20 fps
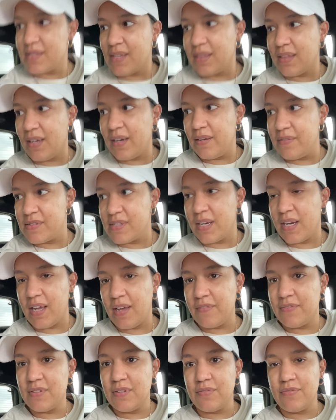I thought I was going to
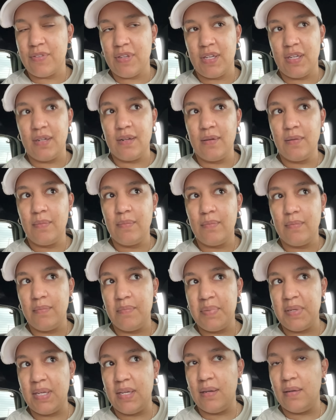have to feed
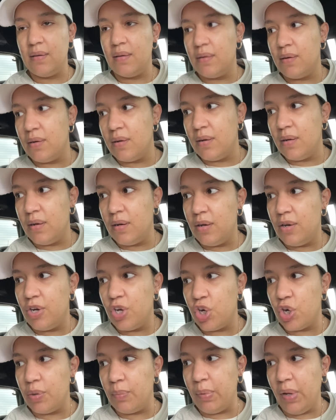Bea
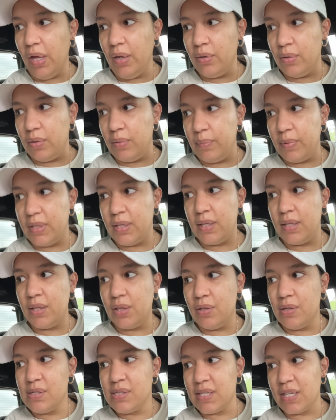her bottle, but it
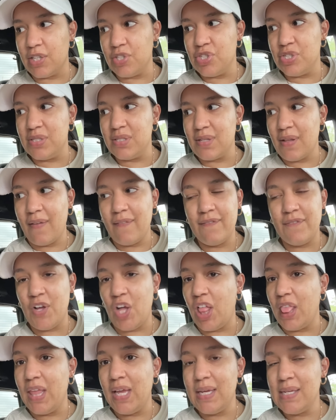looks like she's
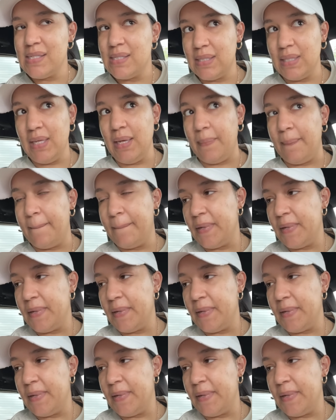falling asleep.